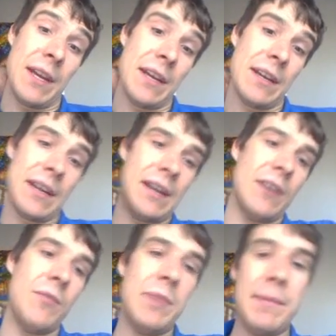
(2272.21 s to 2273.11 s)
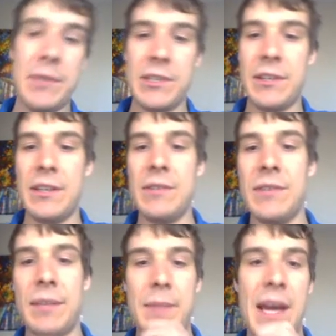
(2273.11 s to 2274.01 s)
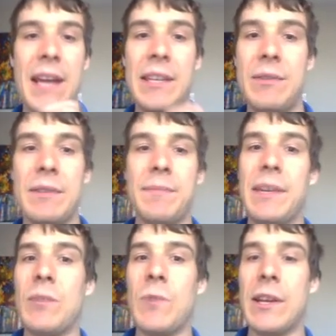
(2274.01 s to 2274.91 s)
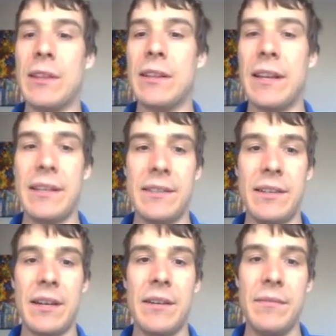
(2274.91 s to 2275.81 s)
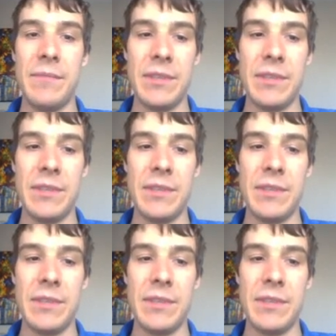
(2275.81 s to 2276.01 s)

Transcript: and how people started using math to explain where the lines are,